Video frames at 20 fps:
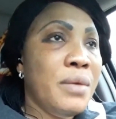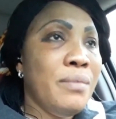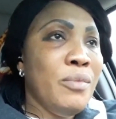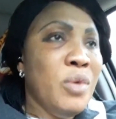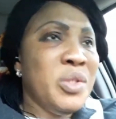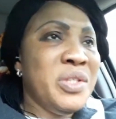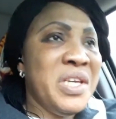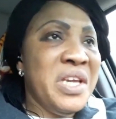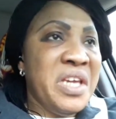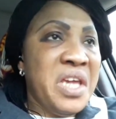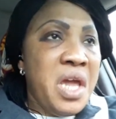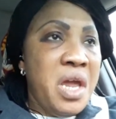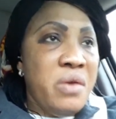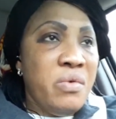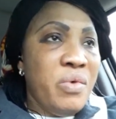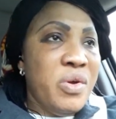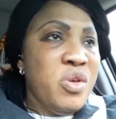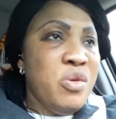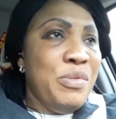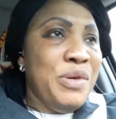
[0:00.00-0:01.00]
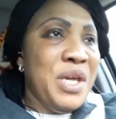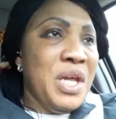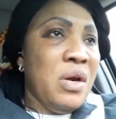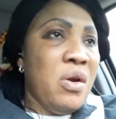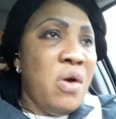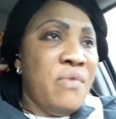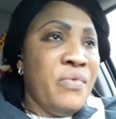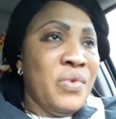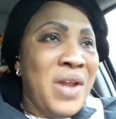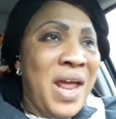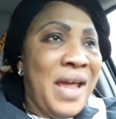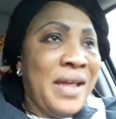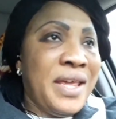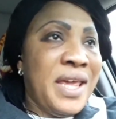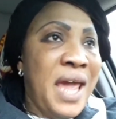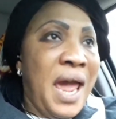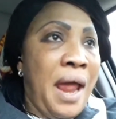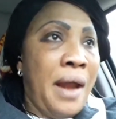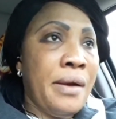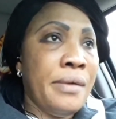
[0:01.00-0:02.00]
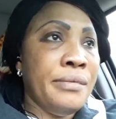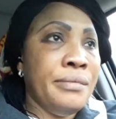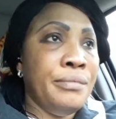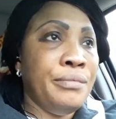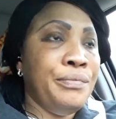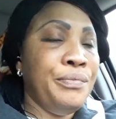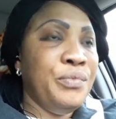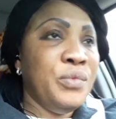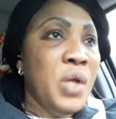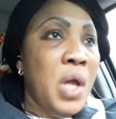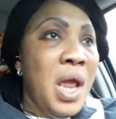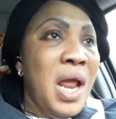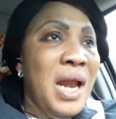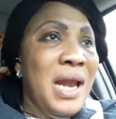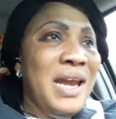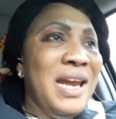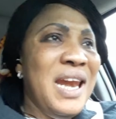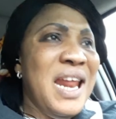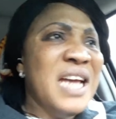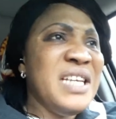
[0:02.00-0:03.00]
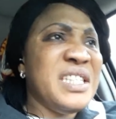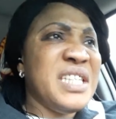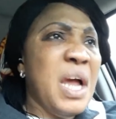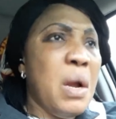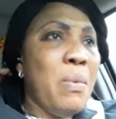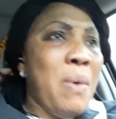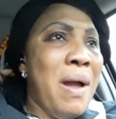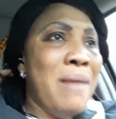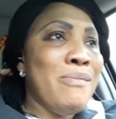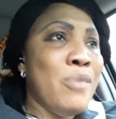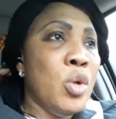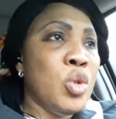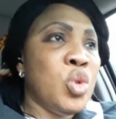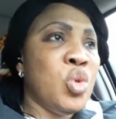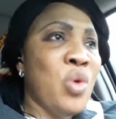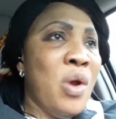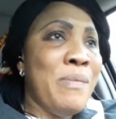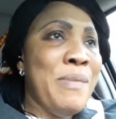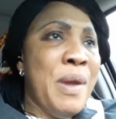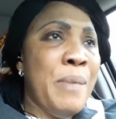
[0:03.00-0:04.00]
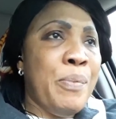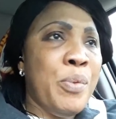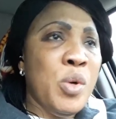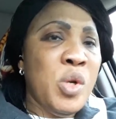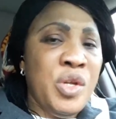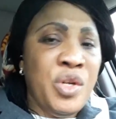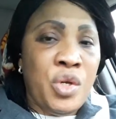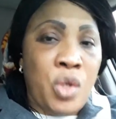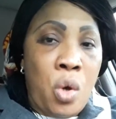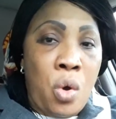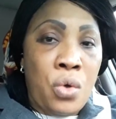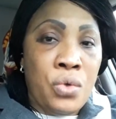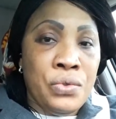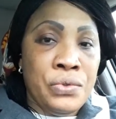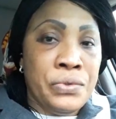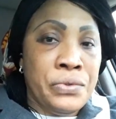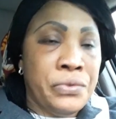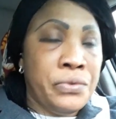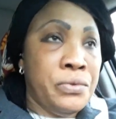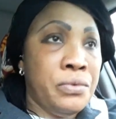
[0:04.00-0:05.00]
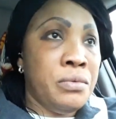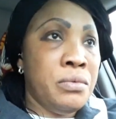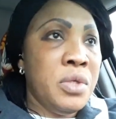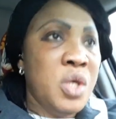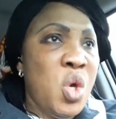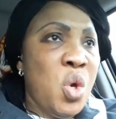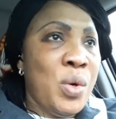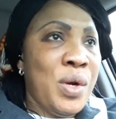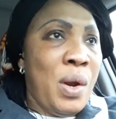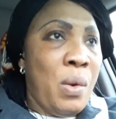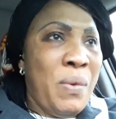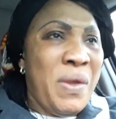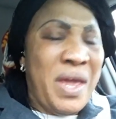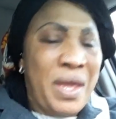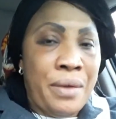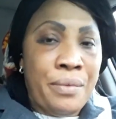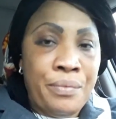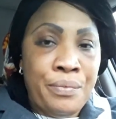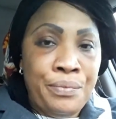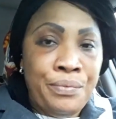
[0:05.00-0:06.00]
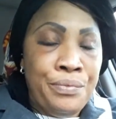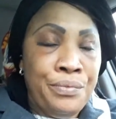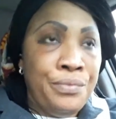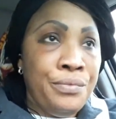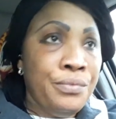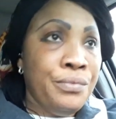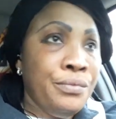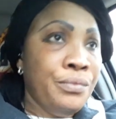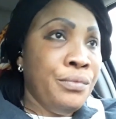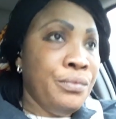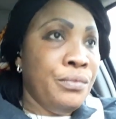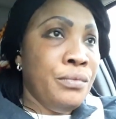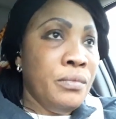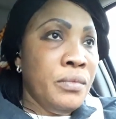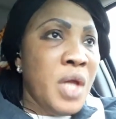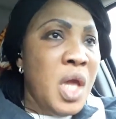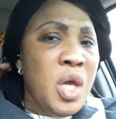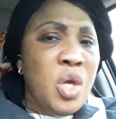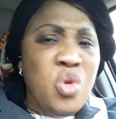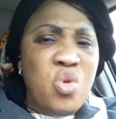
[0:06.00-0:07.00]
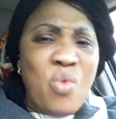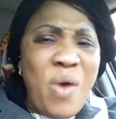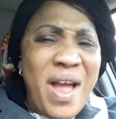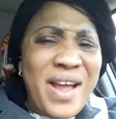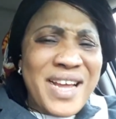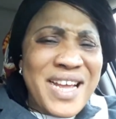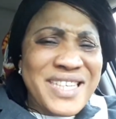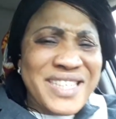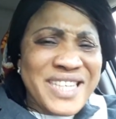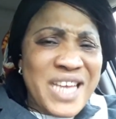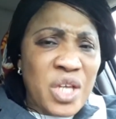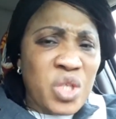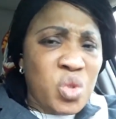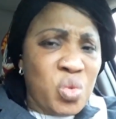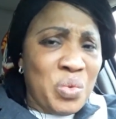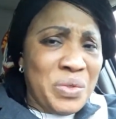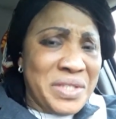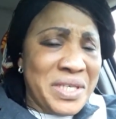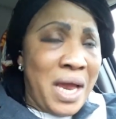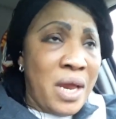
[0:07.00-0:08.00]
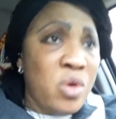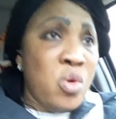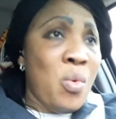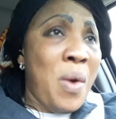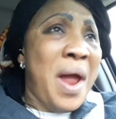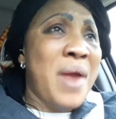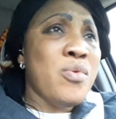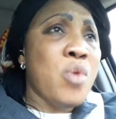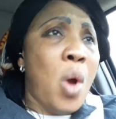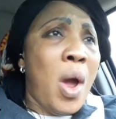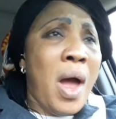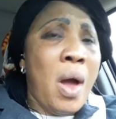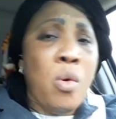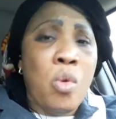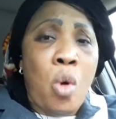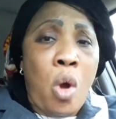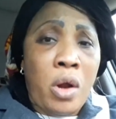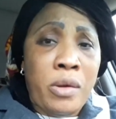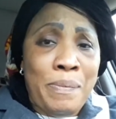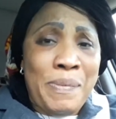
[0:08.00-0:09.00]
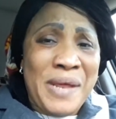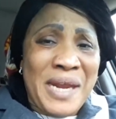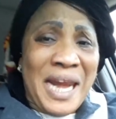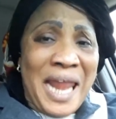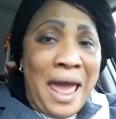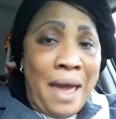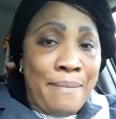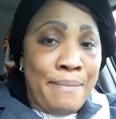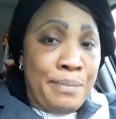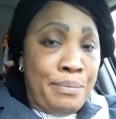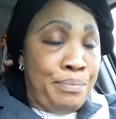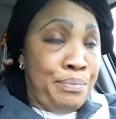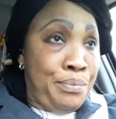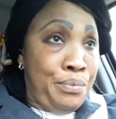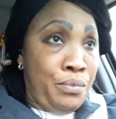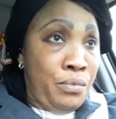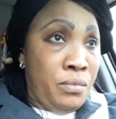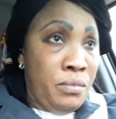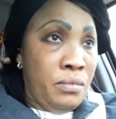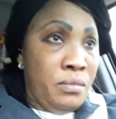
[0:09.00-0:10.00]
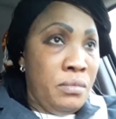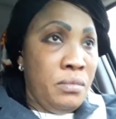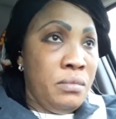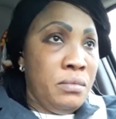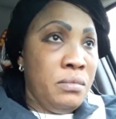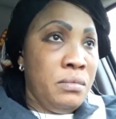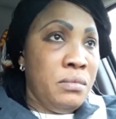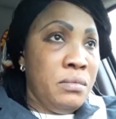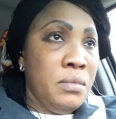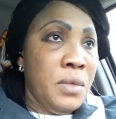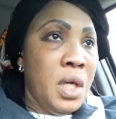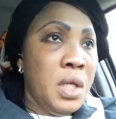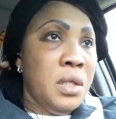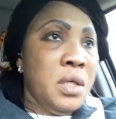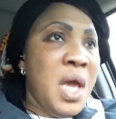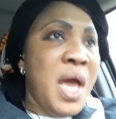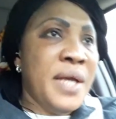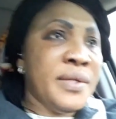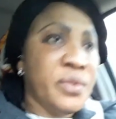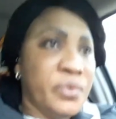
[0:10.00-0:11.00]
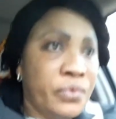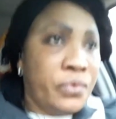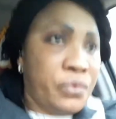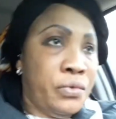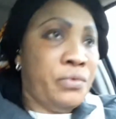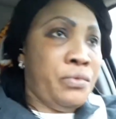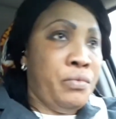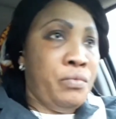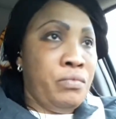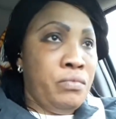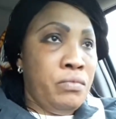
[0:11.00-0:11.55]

But again, when you begin love with that girl, less than one month, you are not pulling draws in underwear. You are get sex with her. You are know how God deal lamb Yes.